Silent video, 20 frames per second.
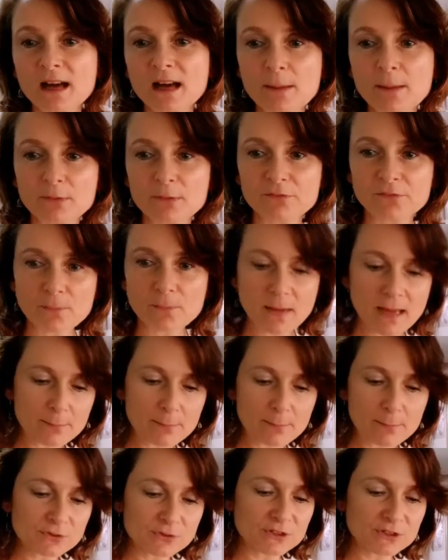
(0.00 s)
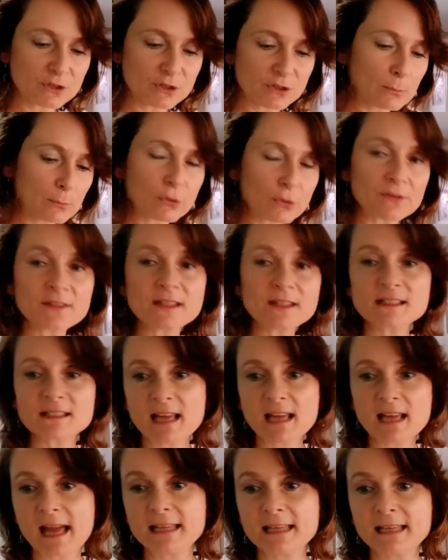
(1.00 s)
cup of the maple syrup, or in this
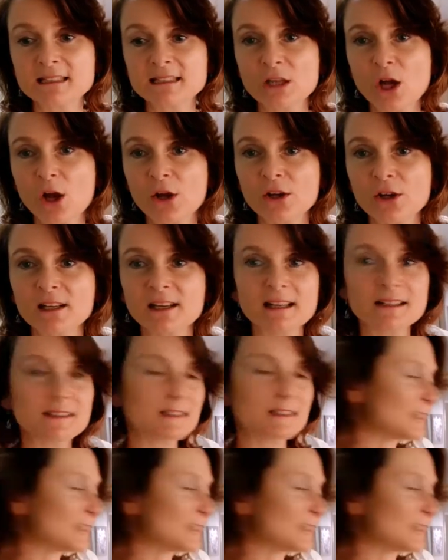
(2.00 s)
case coconut